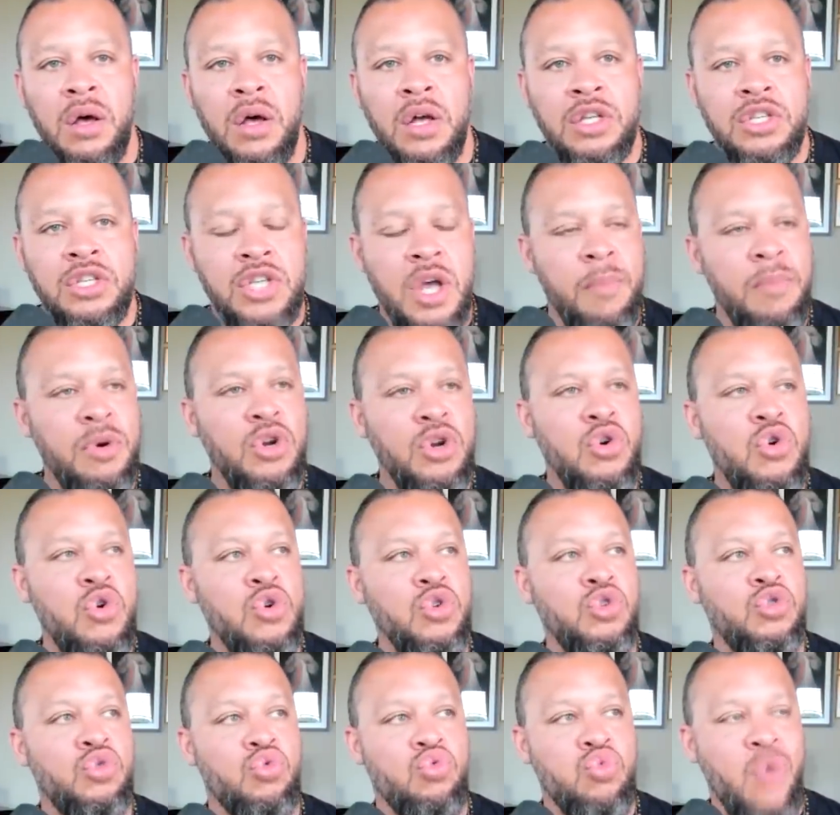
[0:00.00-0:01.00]
Someone
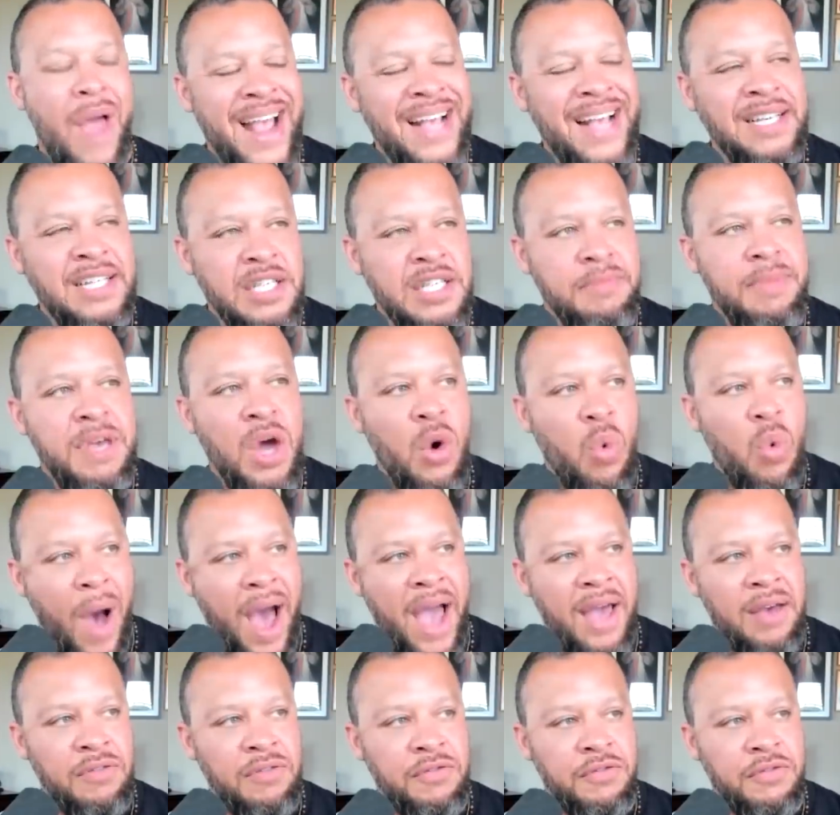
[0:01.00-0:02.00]
who's raised to be a
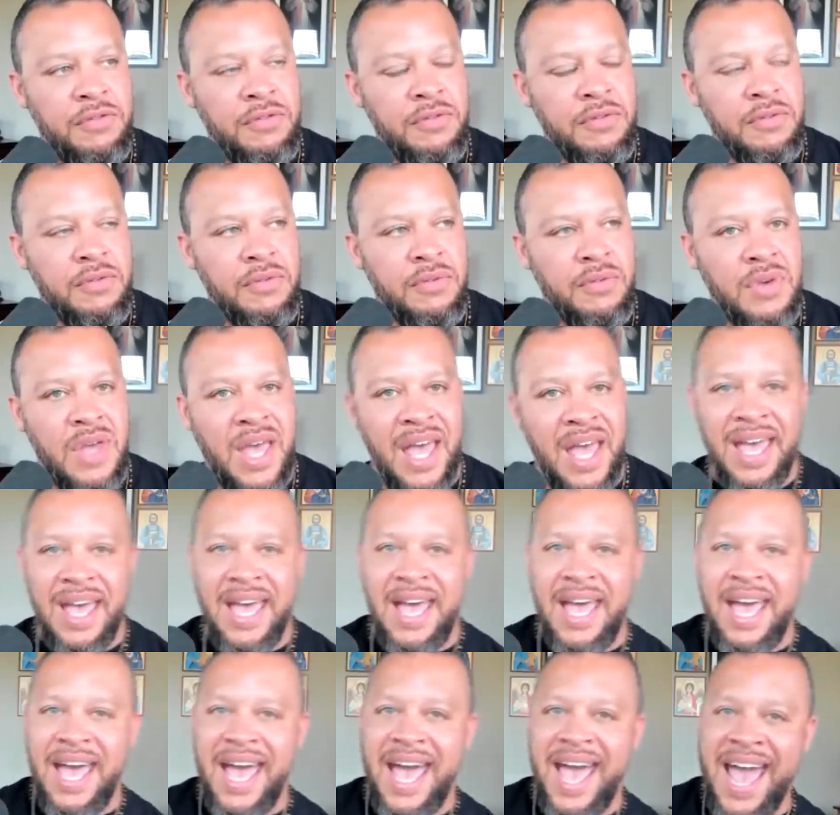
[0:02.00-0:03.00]
wife,
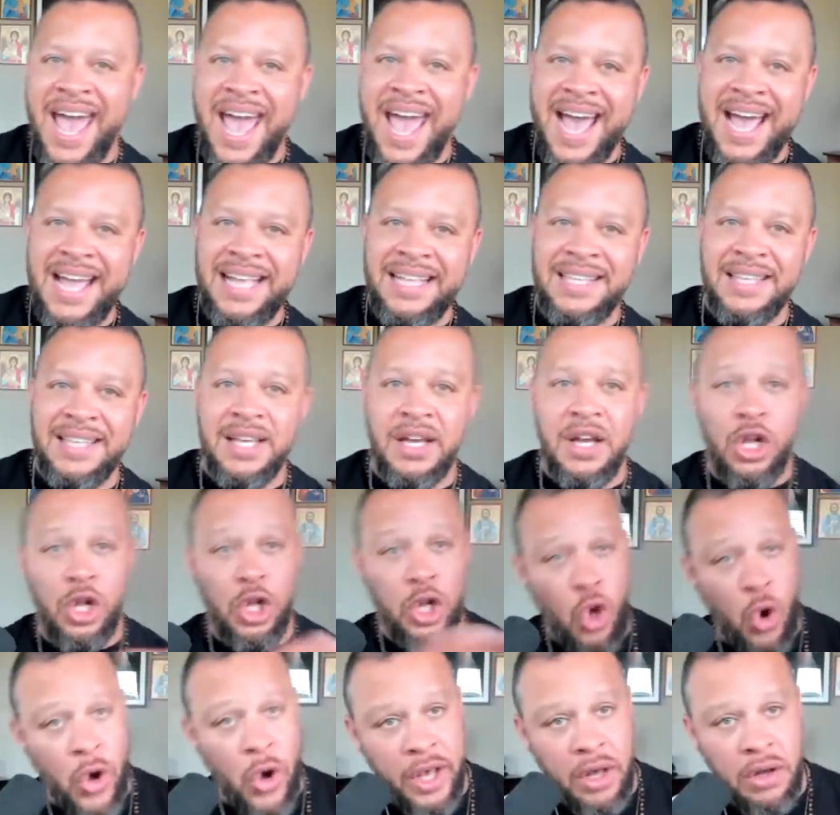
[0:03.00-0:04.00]
and
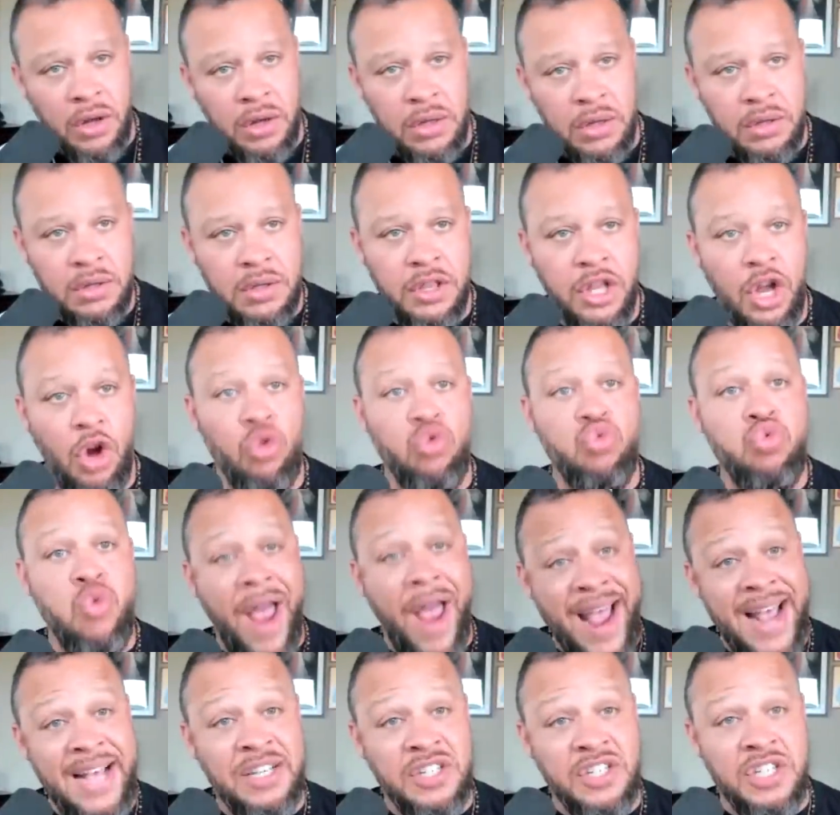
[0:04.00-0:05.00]
loyal. They're
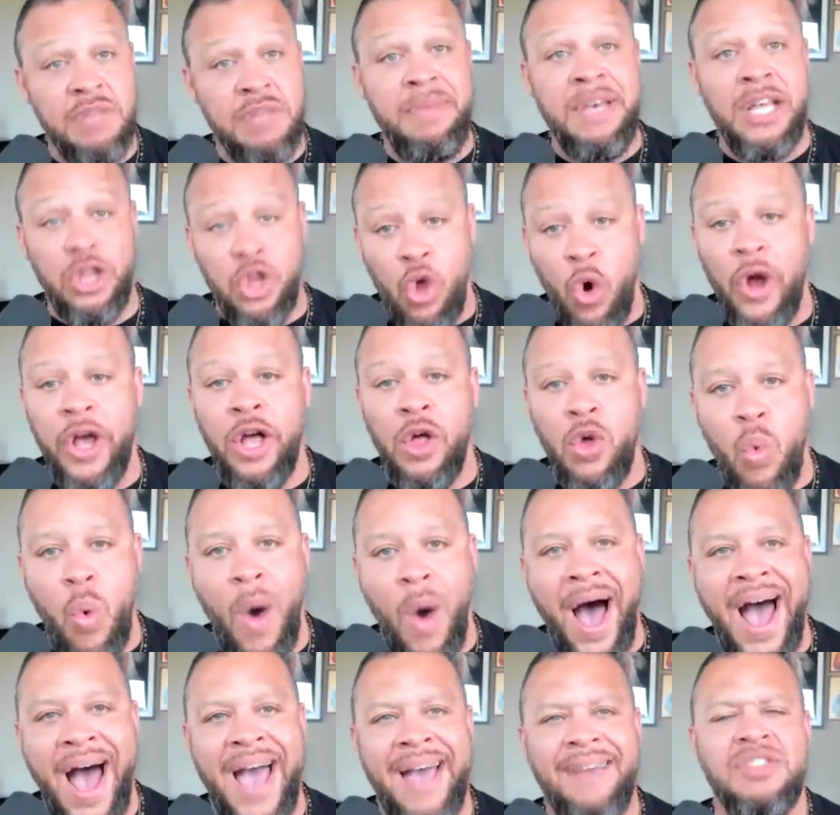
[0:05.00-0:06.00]
raised to be loyal
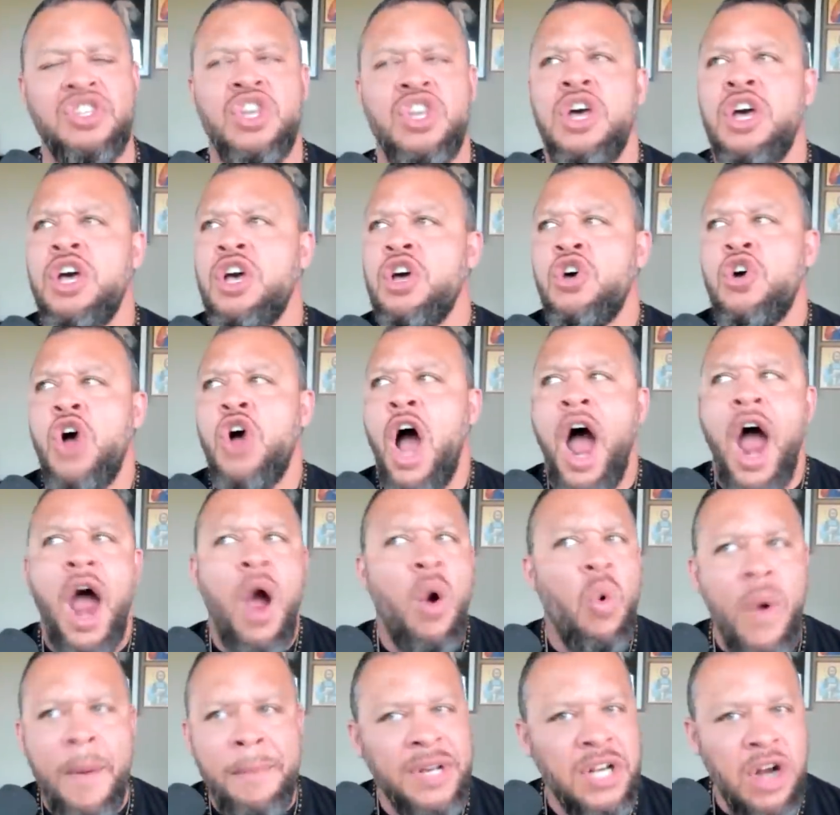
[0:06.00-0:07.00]
wives.
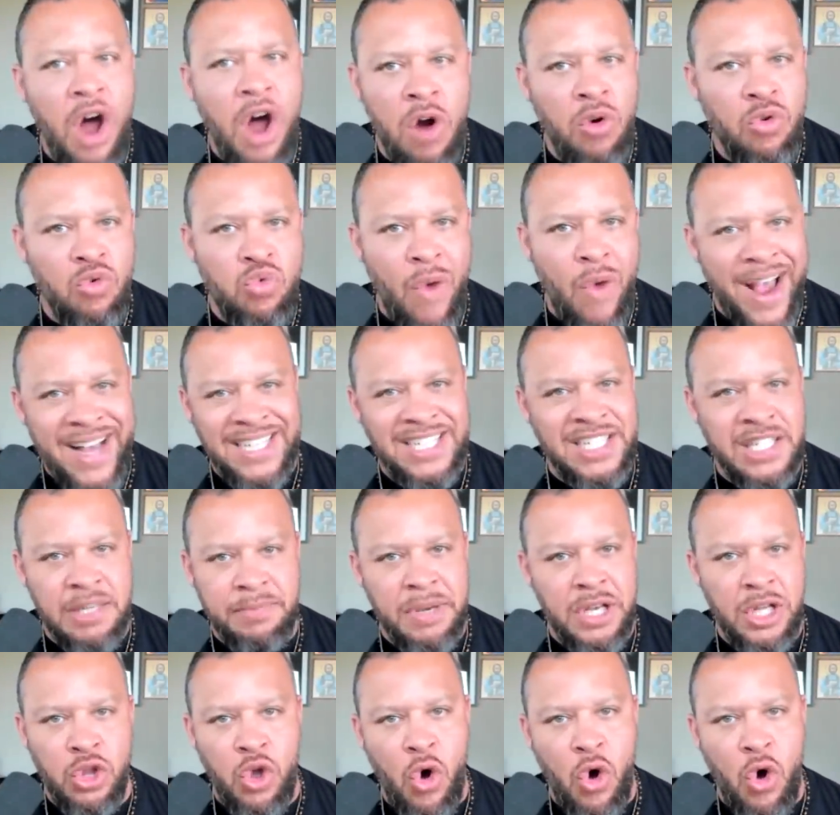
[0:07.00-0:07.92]
Our women aren't raised to be